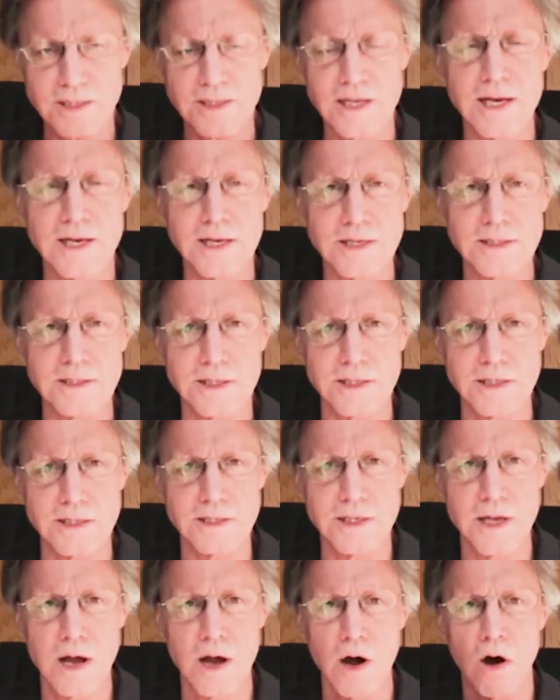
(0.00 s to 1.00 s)

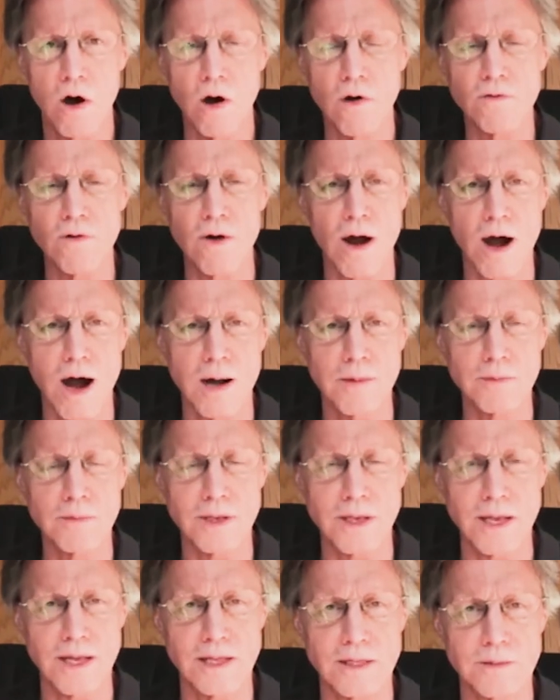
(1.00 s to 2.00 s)
tendencies, over
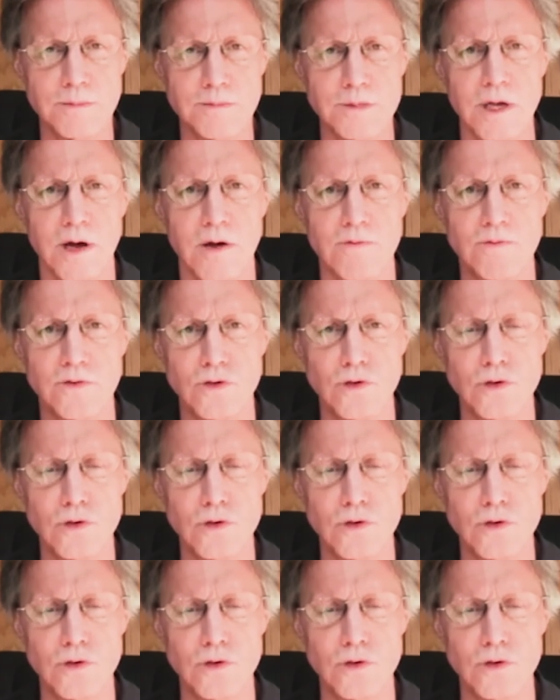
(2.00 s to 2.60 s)
obligate themselves,